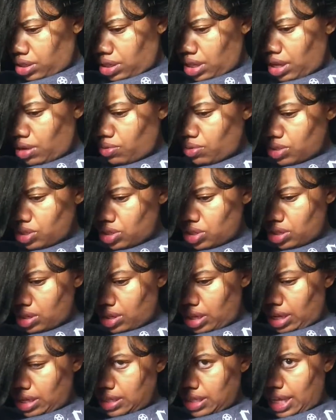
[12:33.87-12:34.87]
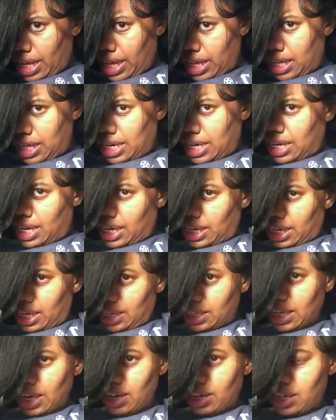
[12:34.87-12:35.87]
Like once you're less likely to get
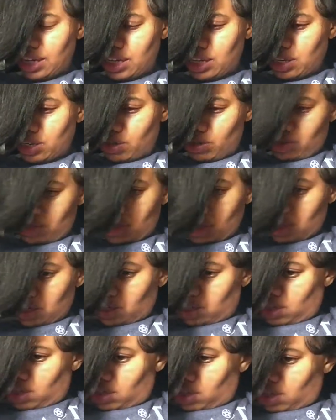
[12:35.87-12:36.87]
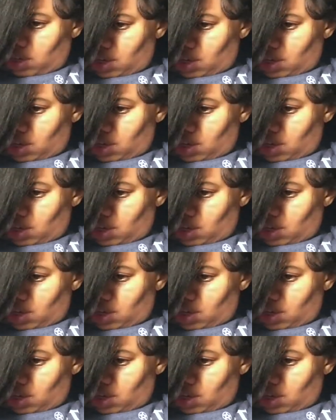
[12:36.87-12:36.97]
kicked out of ketosis